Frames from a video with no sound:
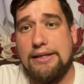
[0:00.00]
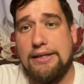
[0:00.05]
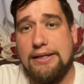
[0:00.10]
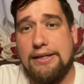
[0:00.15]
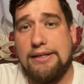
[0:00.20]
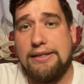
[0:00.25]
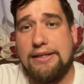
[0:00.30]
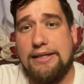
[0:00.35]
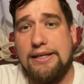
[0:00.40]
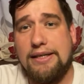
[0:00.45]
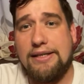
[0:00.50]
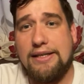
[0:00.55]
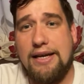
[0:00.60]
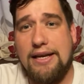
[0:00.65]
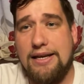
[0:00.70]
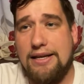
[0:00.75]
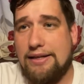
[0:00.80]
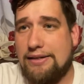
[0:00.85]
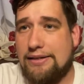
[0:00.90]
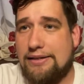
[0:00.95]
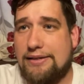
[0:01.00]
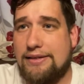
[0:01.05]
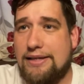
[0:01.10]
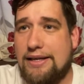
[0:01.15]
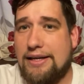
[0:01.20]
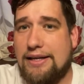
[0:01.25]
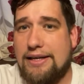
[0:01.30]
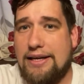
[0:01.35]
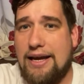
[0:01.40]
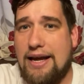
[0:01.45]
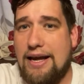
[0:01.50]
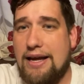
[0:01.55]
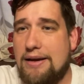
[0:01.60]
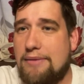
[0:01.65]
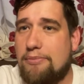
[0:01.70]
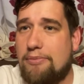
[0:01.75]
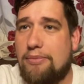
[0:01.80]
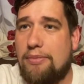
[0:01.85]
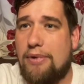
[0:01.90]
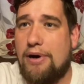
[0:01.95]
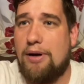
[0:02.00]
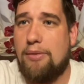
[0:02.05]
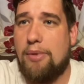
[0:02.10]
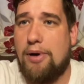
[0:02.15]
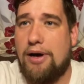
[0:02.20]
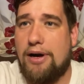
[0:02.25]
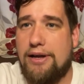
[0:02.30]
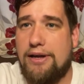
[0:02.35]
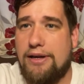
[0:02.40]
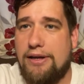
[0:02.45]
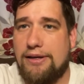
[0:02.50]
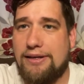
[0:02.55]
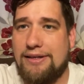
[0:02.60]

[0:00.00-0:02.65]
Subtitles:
See you then. Take care. Bye-bye.